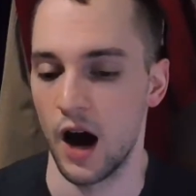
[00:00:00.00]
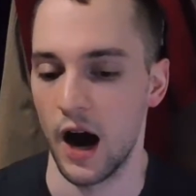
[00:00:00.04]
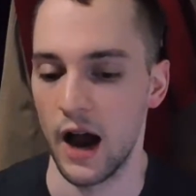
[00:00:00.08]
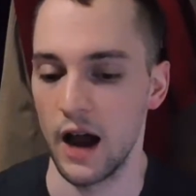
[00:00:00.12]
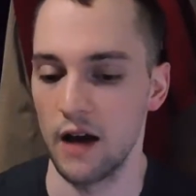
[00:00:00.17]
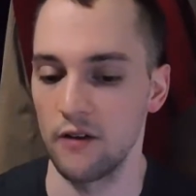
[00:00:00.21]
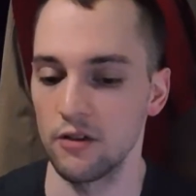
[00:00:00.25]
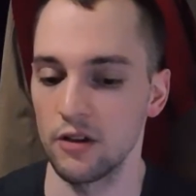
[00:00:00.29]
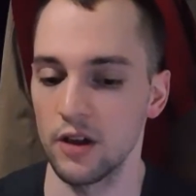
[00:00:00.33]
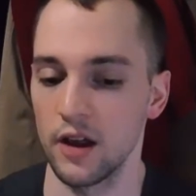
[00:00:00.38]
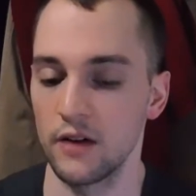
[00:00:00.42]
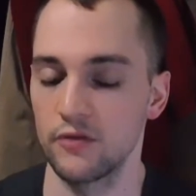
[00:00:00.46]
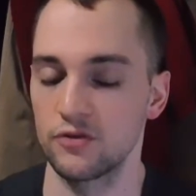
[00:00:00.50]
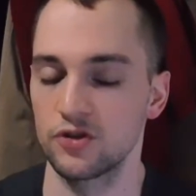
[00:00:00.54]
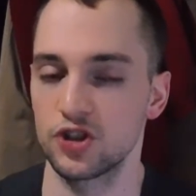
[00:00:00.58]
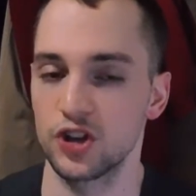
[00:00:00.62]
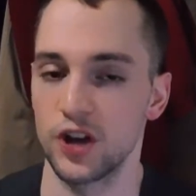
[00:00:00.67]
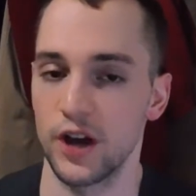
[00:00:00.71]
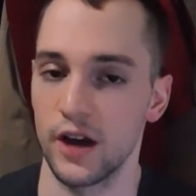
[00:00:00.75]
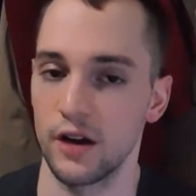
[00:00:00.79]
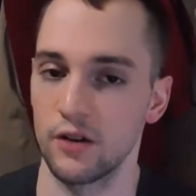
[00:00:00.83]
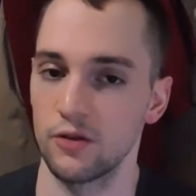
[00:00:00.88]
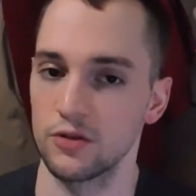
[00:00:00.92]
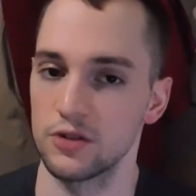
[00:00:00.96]
I have a lot of
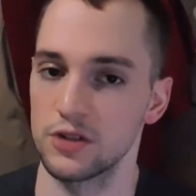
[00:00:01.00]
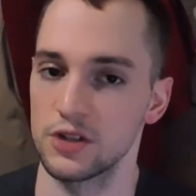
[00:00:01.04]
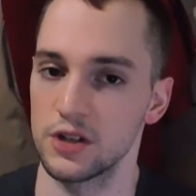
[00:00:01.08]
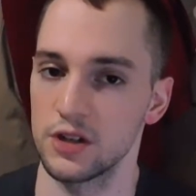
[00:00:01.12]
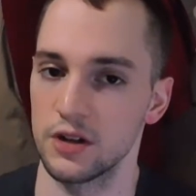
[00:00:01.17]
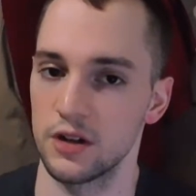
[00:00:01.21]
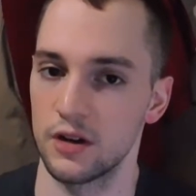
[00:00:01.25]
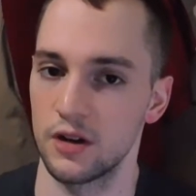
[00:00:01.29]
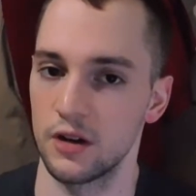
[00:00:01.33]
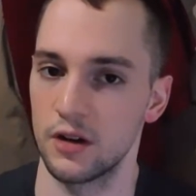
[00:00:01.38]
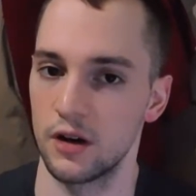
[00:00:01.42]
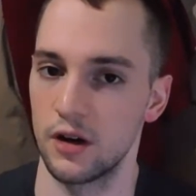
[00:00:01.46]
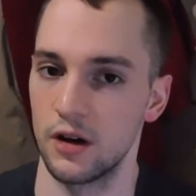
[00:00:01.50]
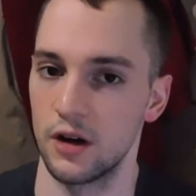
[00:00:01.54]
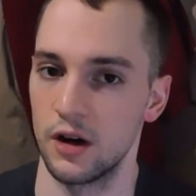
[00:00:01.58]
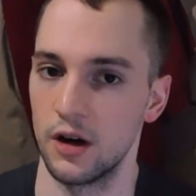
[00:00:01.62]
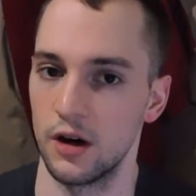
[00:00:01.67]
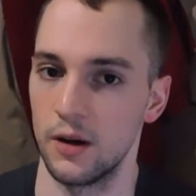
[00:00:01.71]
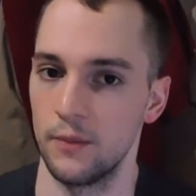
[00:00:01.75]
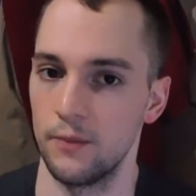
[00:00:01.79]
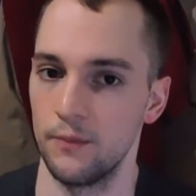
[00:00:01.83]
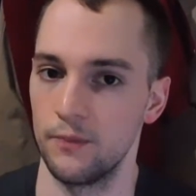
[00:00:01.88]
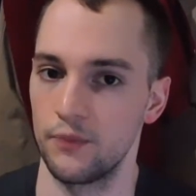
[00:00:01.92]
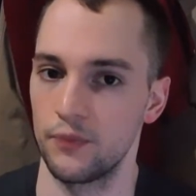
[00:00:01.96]
channels,
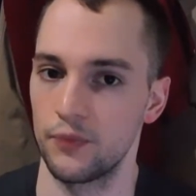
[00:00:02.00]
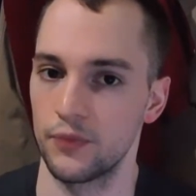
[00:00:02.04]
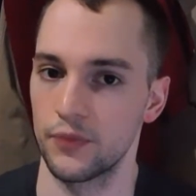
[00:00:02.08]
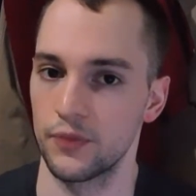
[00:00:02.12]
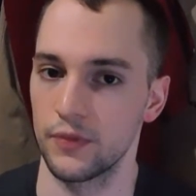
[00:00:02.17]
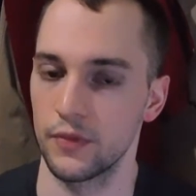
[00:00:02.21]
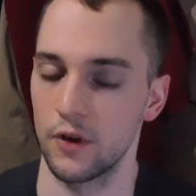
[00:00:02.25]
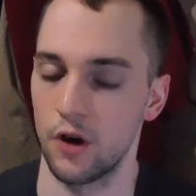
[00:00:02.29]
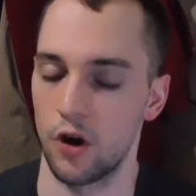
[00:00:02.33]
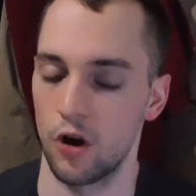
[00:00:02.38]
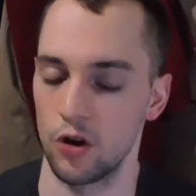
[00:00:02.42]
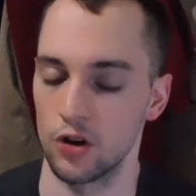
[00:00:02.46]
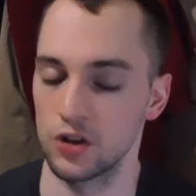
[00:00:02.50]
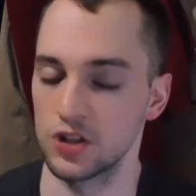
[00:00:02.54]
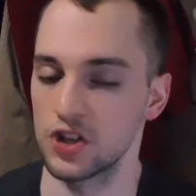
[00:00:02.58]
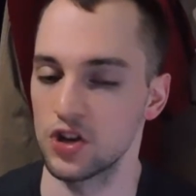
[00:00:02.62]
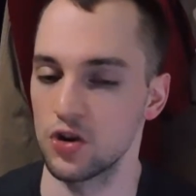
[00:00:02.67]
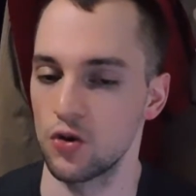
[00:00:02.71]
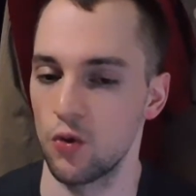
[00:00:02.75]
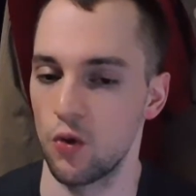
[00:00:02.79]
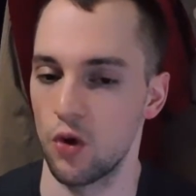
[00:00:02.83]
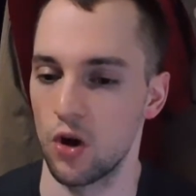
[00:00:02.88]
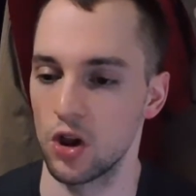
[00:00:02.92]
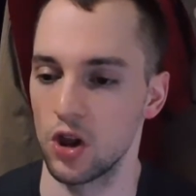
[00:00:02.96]

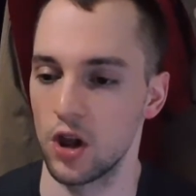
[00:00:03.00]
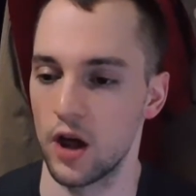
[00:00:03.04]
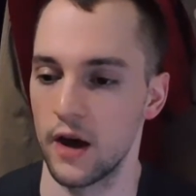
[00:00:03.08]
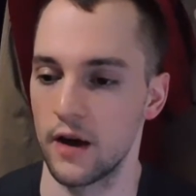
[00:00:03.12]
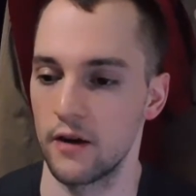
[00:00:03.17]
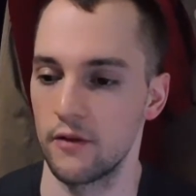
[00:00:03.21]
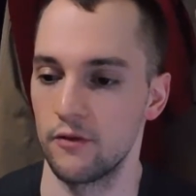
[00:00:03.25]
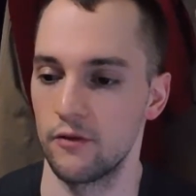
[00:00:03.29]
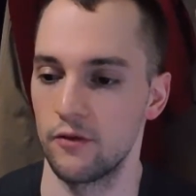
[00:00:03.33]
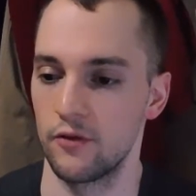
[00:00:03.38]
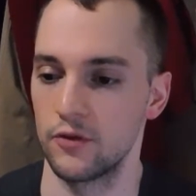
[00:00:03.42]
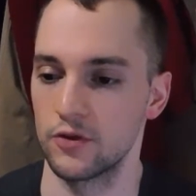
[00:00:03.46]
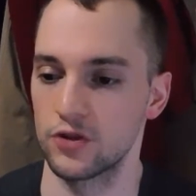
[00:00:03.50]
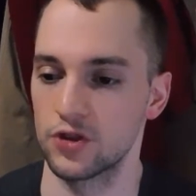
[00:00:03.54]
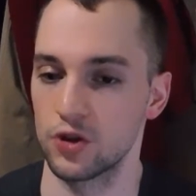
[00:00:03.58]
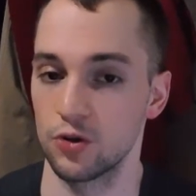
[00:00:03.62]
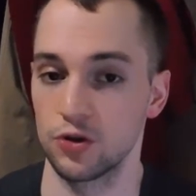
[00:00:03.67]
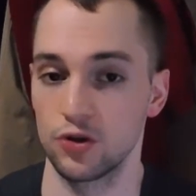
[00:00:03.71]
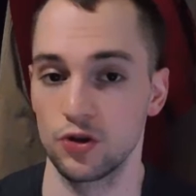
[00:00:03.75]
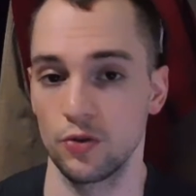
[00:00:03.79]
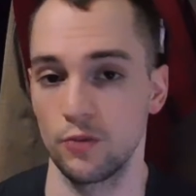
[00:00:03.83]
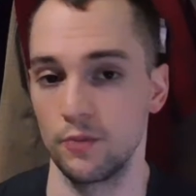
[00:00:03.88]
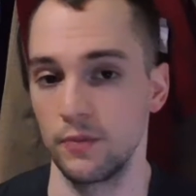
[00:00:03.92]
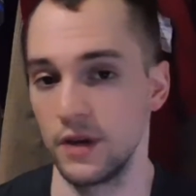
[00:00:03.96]
also a lot of
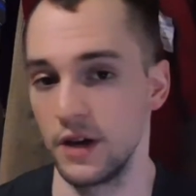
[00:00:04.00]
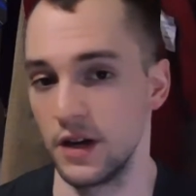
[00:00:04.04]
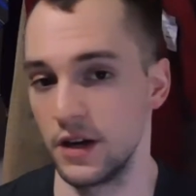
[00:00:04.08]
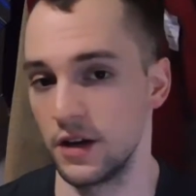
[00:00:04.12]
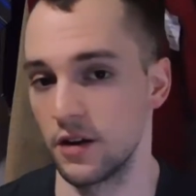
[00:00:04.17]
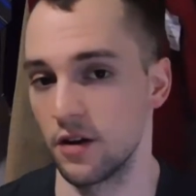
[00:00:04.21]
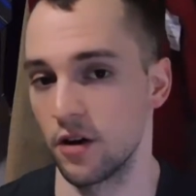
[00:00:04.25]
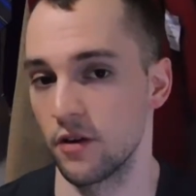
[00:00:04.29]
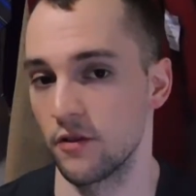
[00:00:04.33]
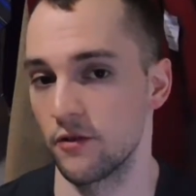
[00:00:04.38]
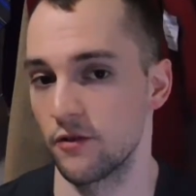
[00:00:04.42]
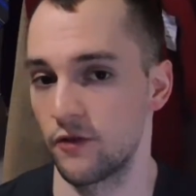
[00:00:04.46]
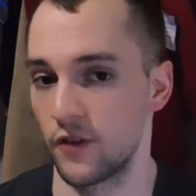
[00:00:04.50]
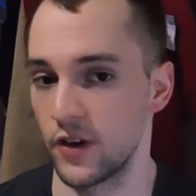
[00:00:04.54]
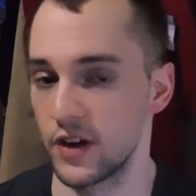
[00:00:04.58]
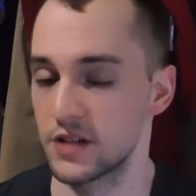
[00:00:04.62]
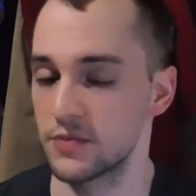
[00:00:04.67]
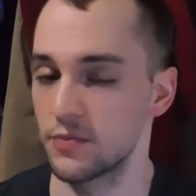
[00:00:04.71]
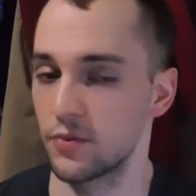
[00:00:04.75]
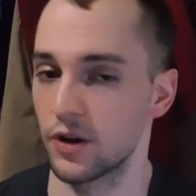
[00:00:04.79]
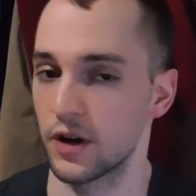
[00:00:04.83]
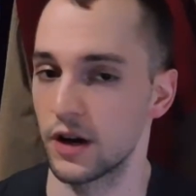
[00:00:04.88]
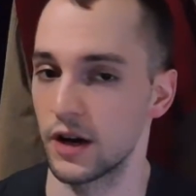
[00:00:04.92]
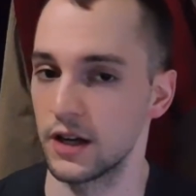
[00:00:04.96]
social media on
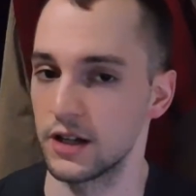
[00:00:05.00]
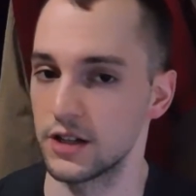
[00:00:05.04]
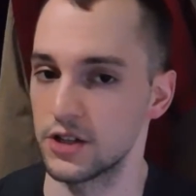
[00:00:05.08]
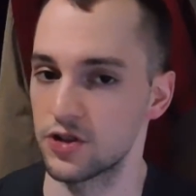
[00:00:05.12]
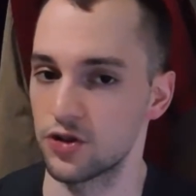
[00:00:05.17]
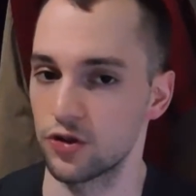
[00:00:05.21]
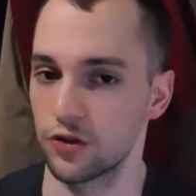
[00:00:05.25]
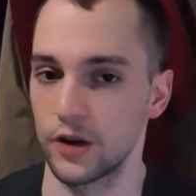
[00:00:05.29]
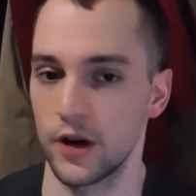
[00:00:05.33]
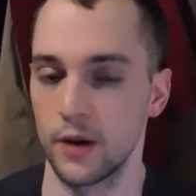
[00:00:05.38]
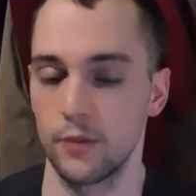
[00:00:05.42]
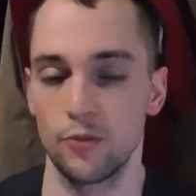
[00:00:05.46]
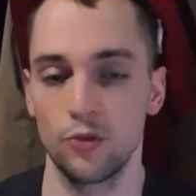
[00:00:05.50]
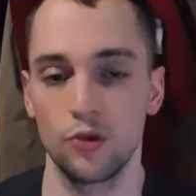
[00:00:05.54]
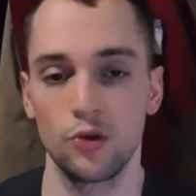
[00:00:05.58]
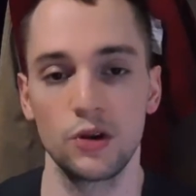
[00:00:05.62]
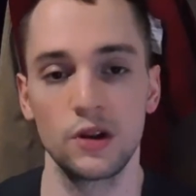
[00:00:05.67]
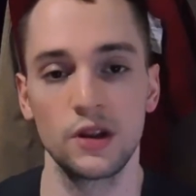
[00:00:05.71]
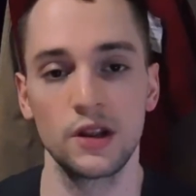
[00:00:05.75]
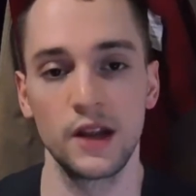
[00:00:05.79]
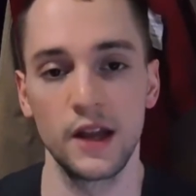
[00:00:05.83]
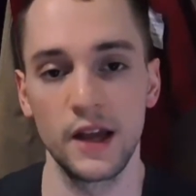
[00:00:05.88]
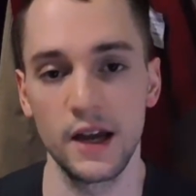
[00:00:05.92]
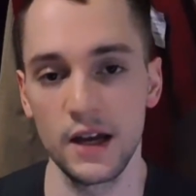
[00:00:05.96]
Facebook and Instagram
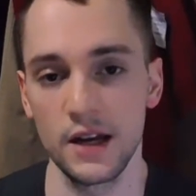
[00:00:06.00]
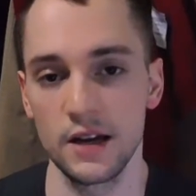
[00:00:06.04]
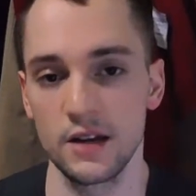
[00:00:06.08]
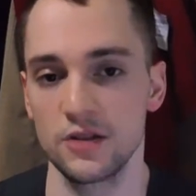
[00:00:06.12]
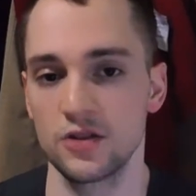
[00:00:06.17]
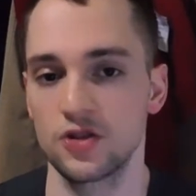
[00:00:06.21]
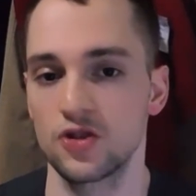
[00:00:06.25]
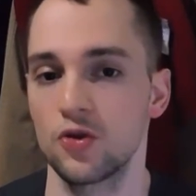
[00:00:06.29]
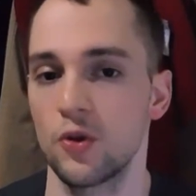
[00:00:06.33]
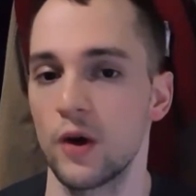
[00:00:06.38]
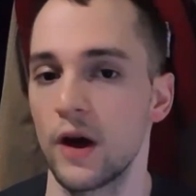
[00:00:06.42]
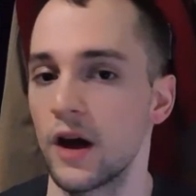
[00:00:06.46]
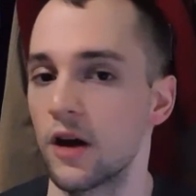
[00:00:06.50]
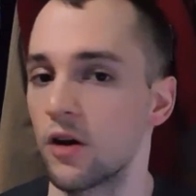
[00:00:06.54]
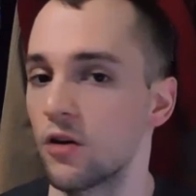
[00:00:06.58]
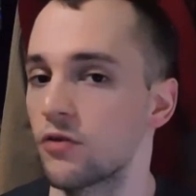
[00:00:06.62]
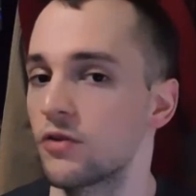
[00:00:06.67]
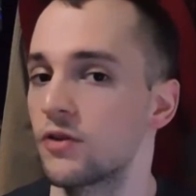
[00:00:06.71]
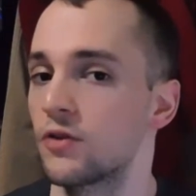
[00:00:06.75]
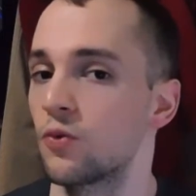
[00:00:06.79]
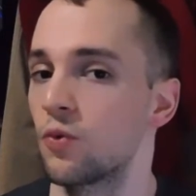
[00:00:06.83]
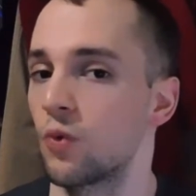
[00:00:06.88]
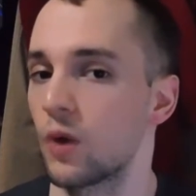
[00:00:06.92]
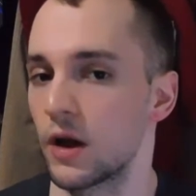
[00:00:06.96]
related to
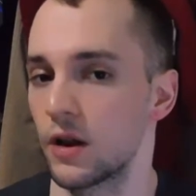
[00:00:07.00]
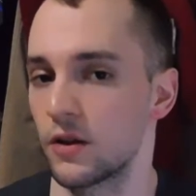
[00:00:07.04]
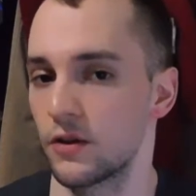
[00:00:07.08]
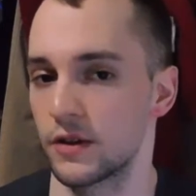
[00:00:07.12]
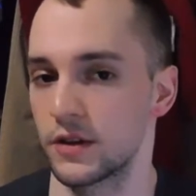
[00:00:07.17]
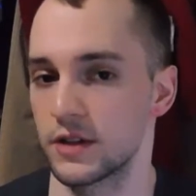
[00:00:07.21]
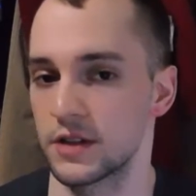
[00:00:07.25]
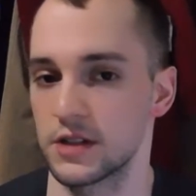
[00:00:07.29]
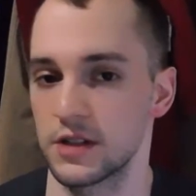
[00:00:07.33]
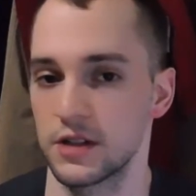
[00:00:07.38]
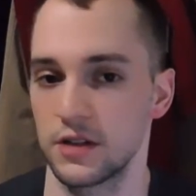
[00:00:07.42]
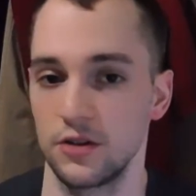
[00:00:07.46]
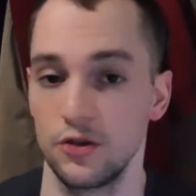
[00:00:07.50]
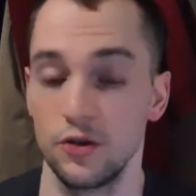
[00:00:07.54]
health and wellness,